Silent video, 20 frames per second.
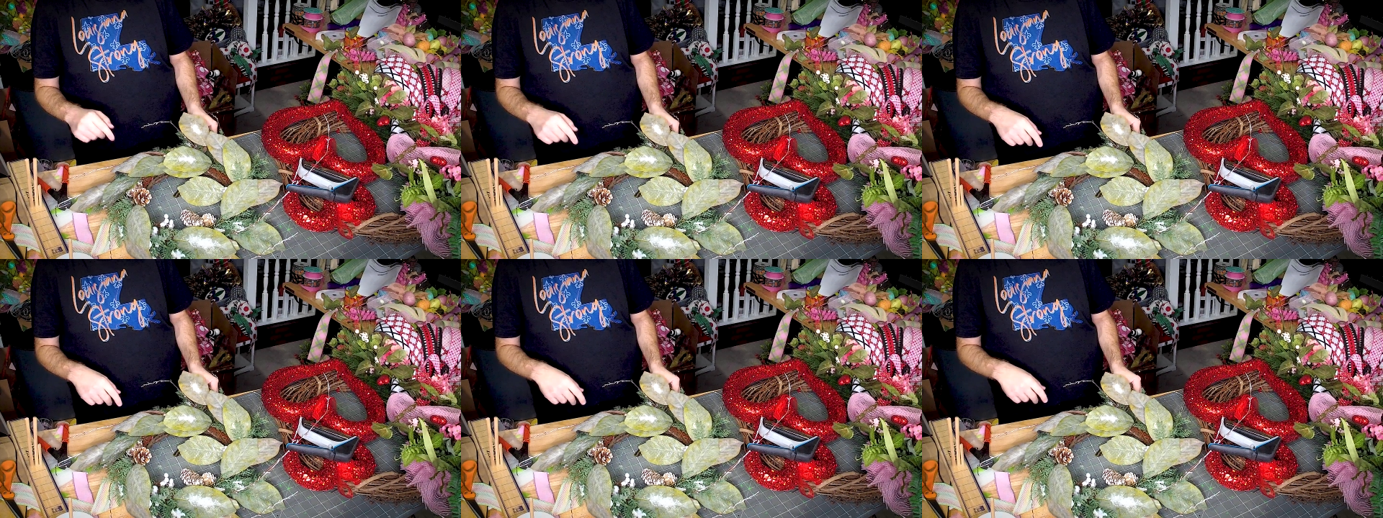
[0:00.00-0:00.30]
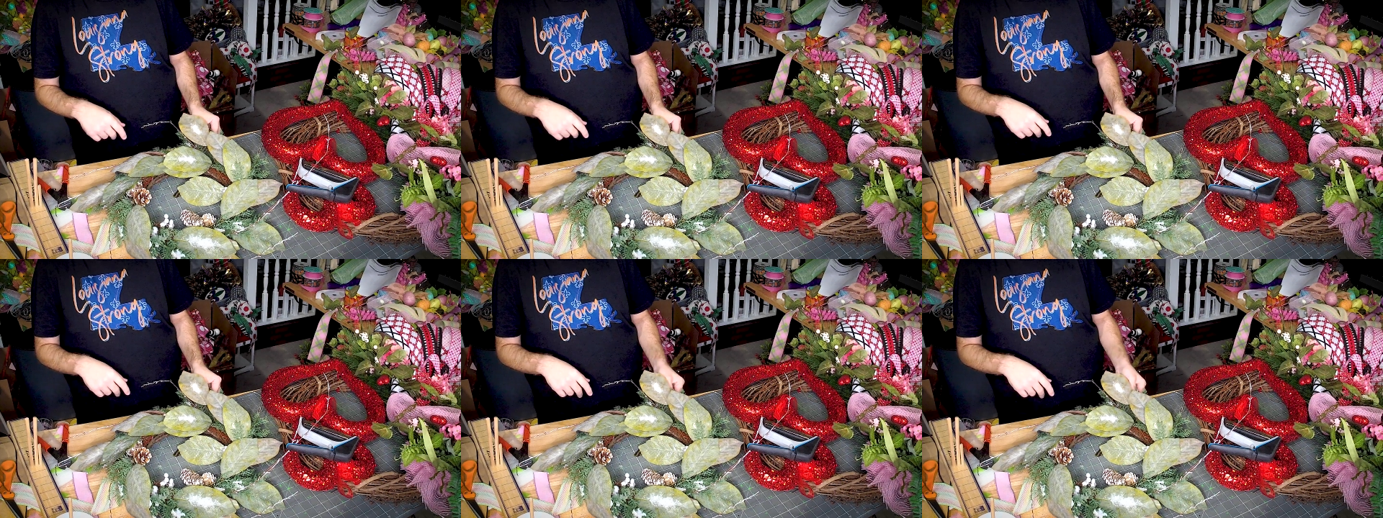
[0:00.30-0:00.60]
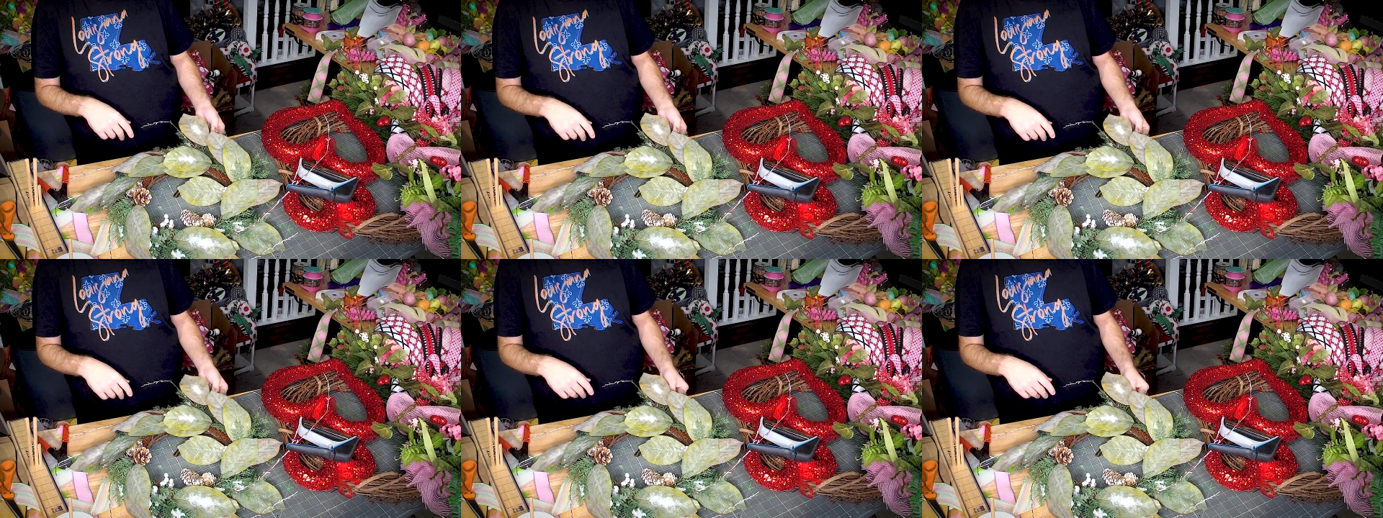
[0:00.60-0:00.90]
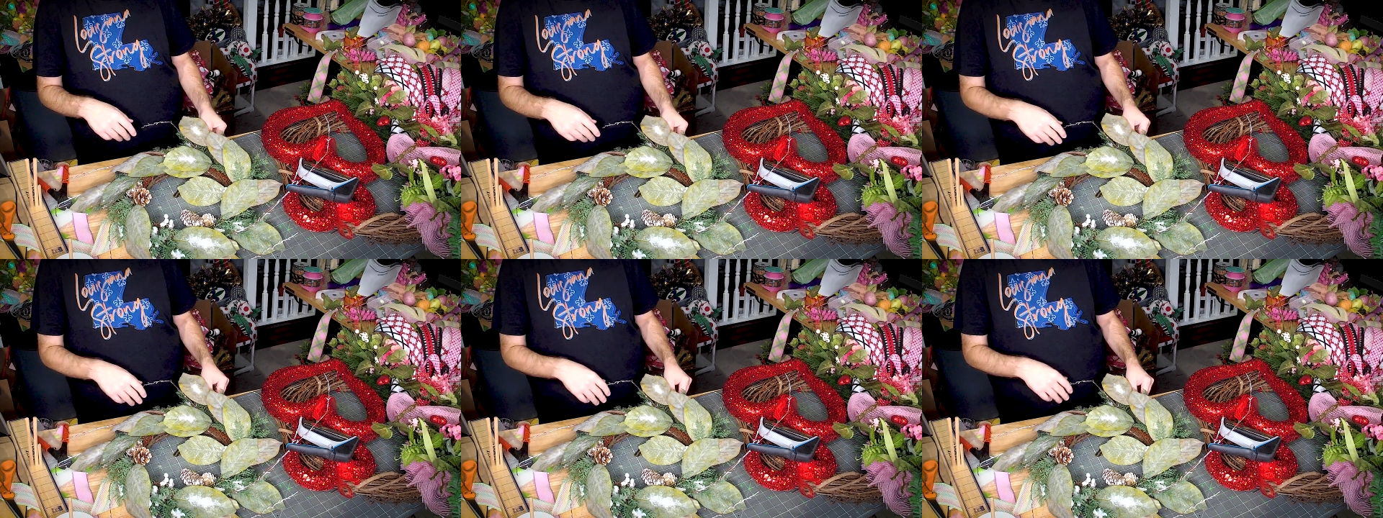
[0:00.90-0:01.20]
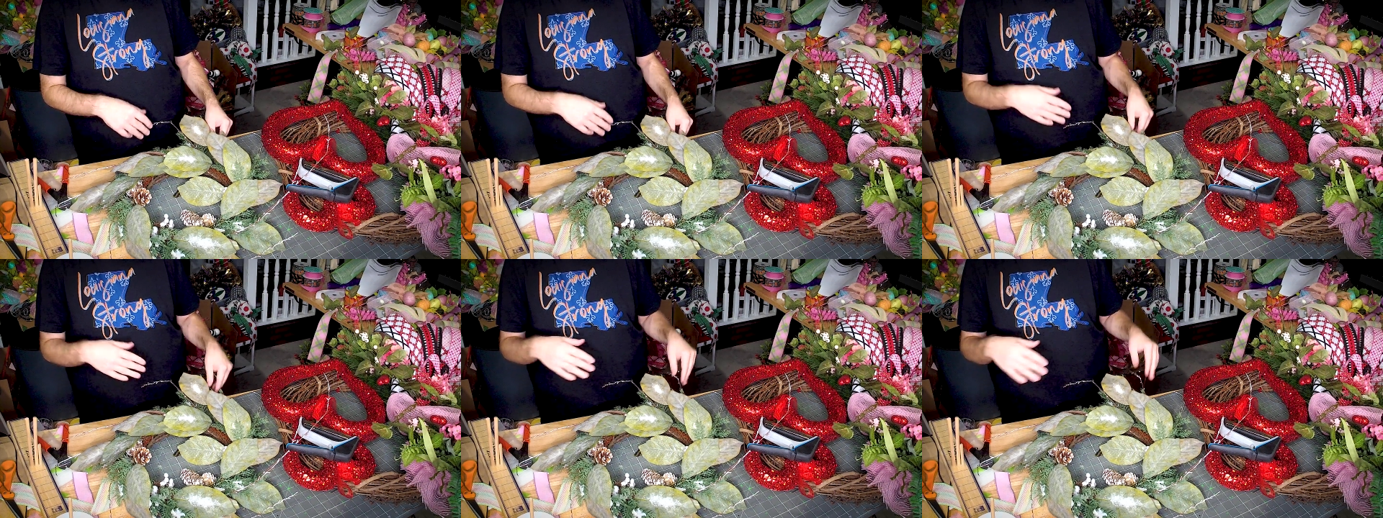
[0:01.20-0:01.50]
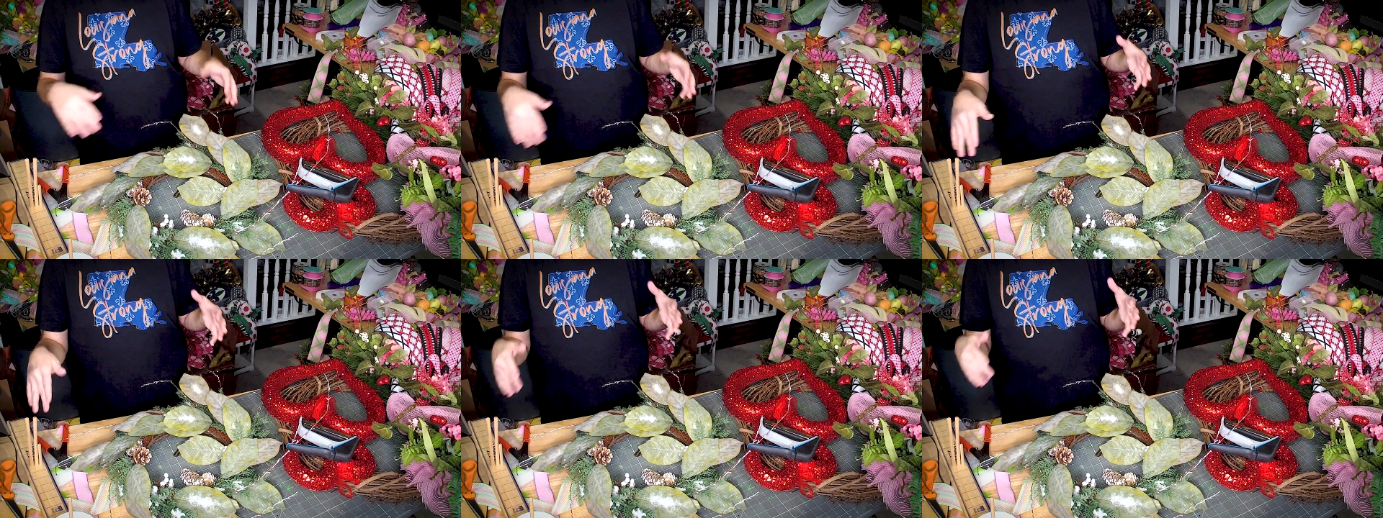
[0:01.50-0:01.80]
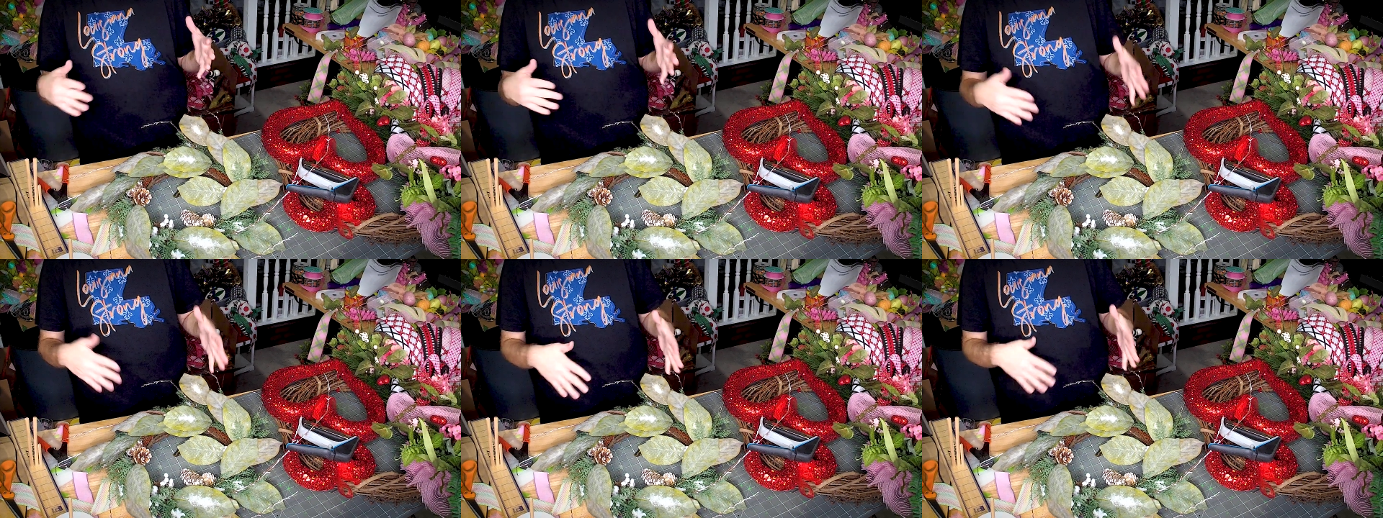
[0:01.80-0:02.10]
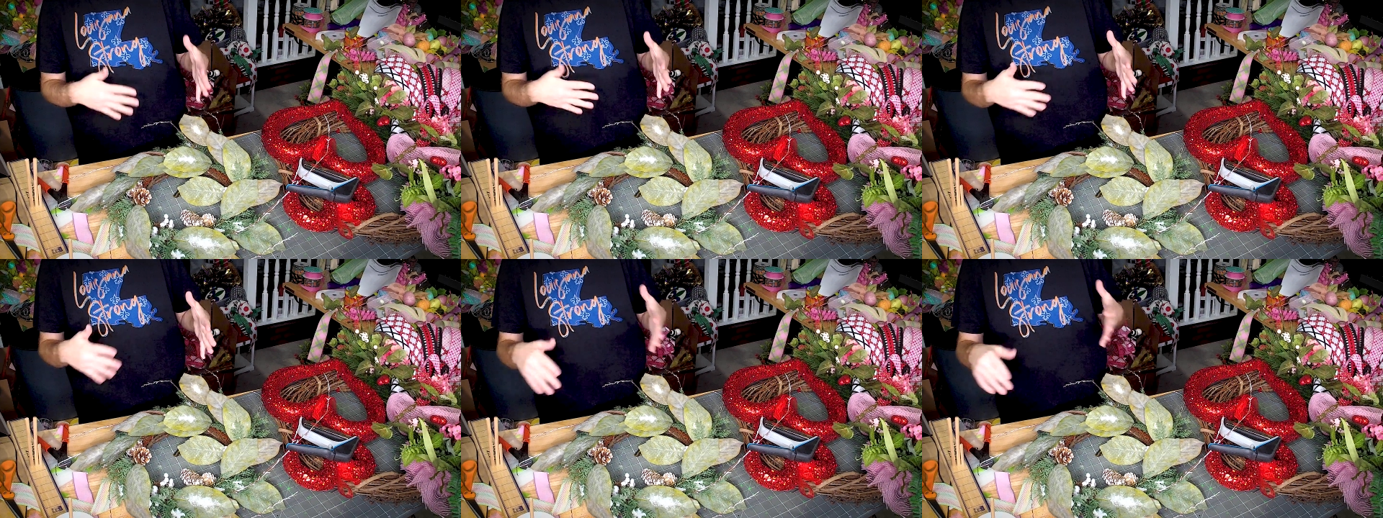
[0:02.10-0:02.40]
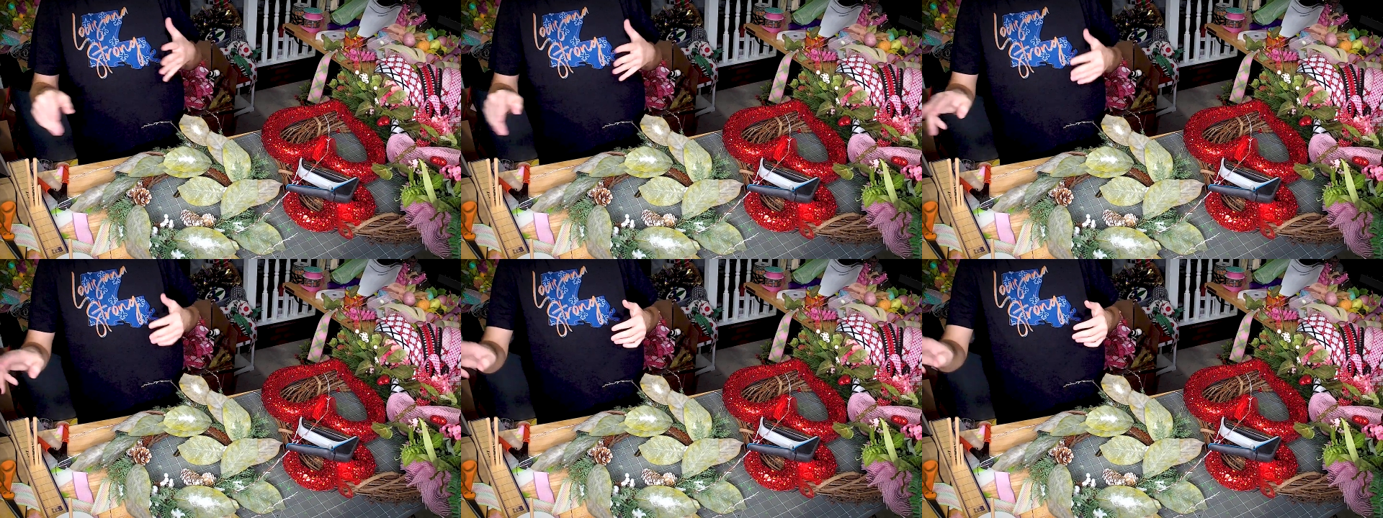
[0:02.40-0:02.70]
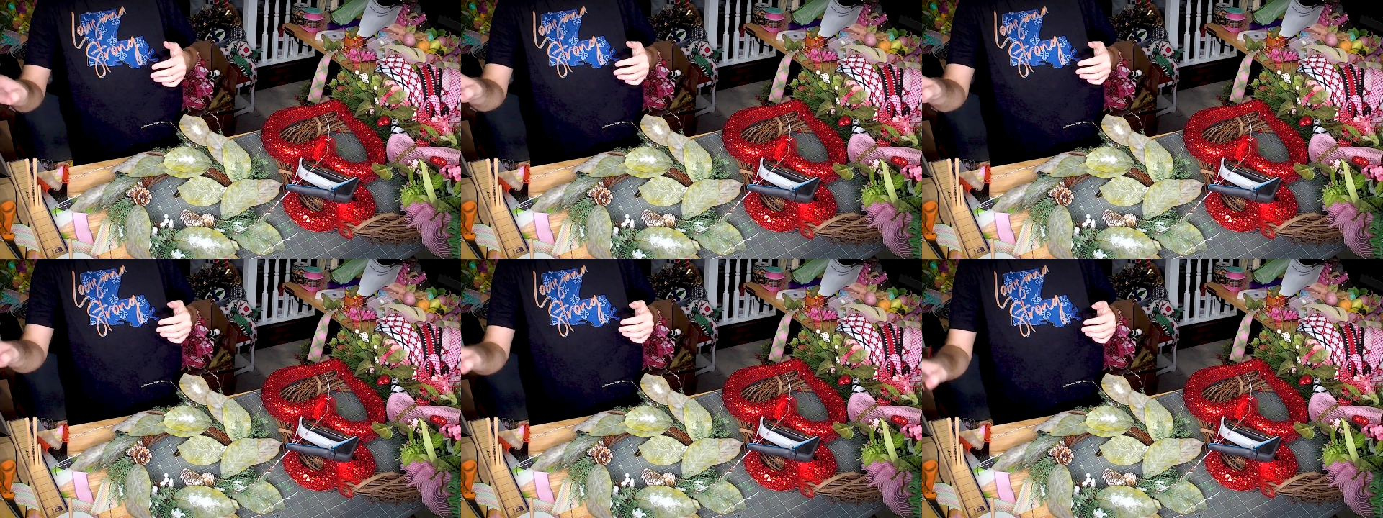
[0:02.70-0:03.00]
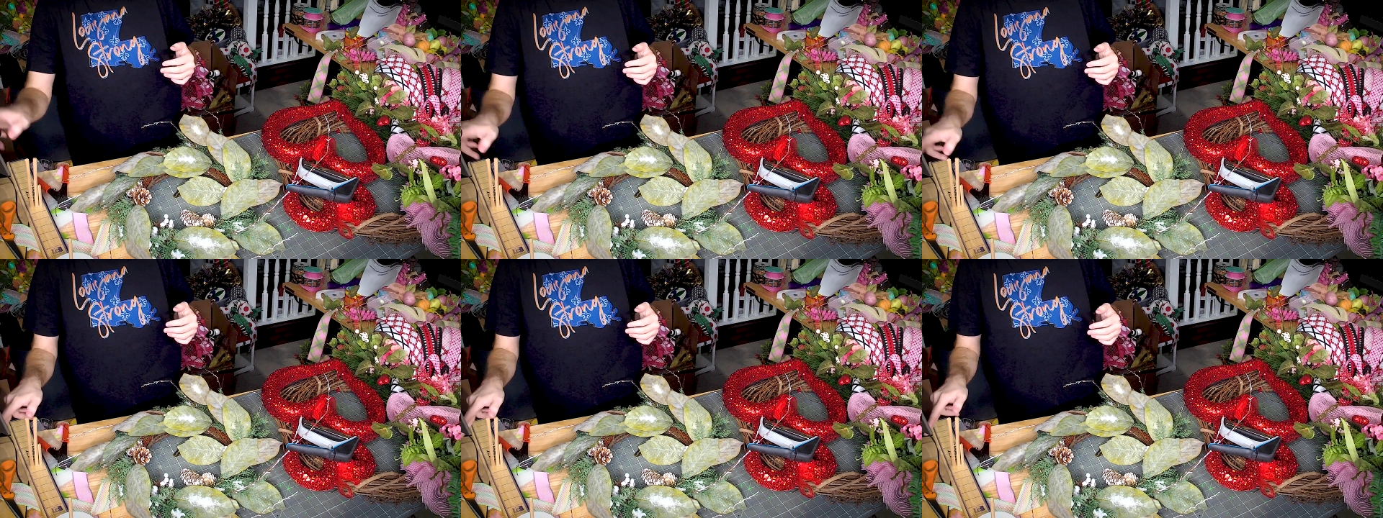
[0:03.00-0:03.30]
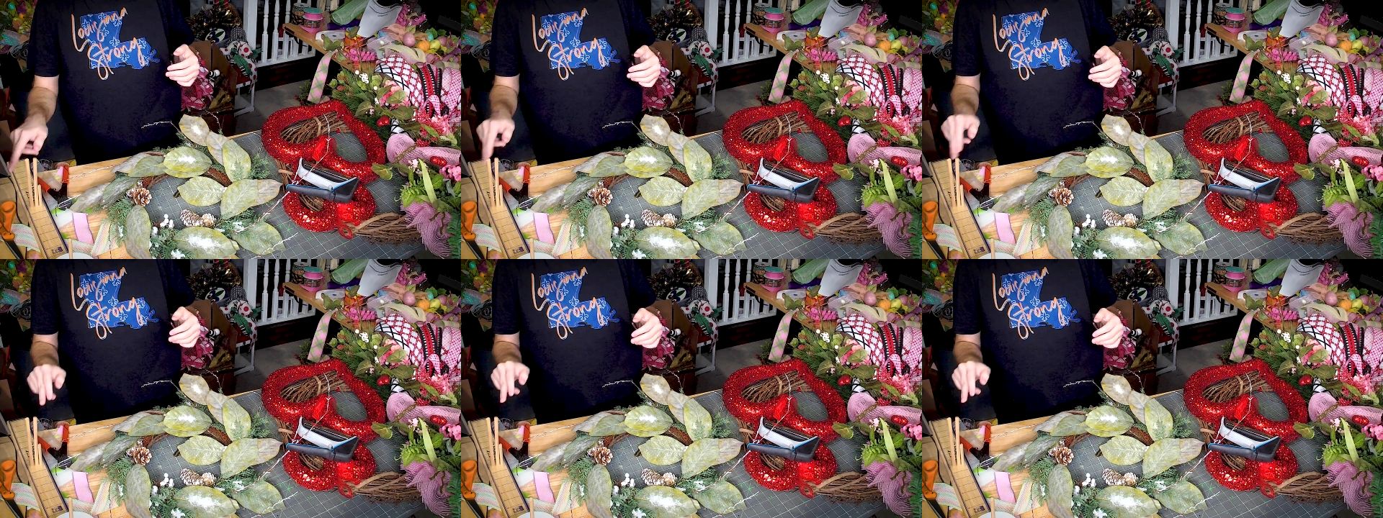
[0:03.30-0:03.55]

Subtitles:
[unreadable: no face in view]